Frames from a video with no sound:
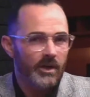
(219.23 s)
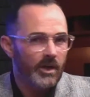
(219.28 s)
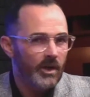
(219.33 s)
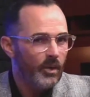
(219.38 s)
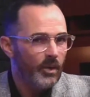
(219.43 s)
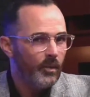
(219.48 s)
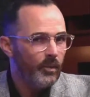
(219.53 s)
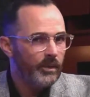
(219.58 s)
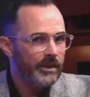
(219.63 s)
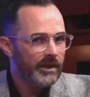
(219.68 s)

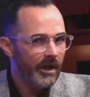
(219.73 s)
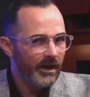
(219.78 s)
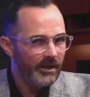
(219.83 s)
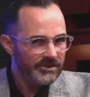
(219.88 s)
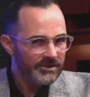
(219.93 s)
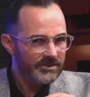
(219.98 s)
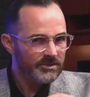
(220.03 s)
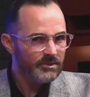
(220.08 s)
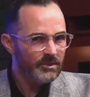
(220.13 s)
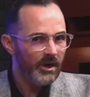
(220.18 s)
We
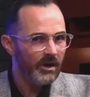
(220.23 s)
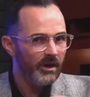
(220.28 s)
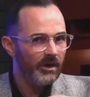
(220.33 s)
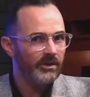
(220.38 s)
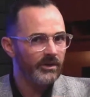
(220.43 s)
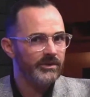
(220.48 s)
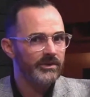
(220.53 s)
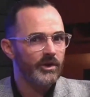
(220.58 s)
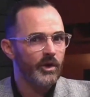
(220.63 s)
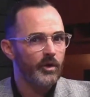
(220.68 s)
also
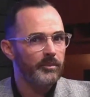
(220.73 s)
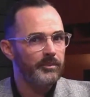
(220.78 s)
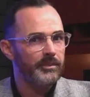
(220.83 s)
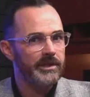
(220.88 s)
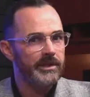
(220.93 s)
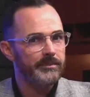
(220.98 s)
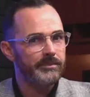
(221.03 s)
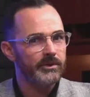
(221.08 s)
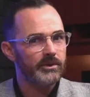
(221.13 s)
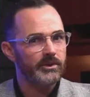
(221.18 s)
all know
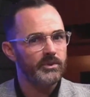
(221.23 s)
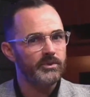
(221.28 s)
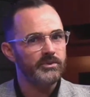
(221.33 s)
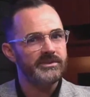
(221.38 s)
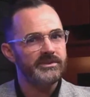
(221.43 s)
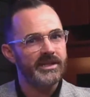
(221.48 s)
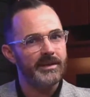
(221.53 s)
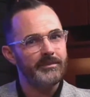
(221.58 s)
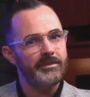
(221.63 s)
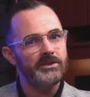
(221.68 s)
people
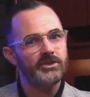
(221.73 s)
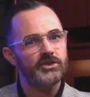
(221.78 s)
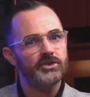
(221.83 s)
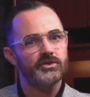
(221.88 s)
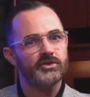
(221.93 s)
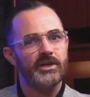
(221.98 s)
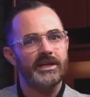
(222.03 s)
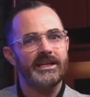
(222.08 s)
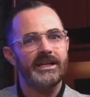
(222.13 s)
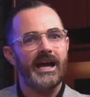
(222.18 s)
who
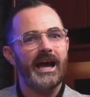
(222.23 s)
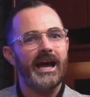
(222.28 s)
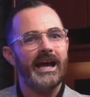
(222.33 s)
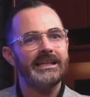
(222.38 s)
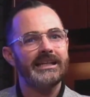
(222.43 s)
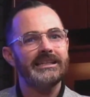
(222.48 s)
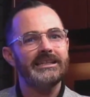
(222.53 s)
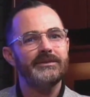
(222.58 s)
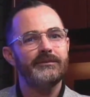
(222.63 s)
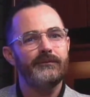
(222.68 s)
demonstrate
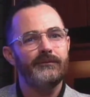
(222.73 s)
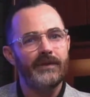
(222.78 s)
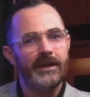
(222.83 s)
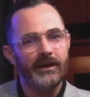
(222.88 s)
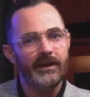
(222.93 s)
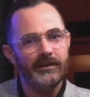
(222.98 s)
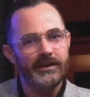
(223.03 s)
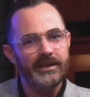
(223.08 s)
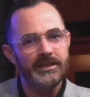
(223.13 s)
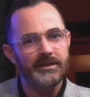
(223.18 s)
highly
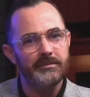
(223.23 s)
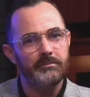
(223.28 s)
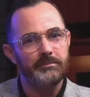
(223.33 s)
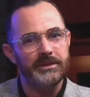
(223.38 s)
varied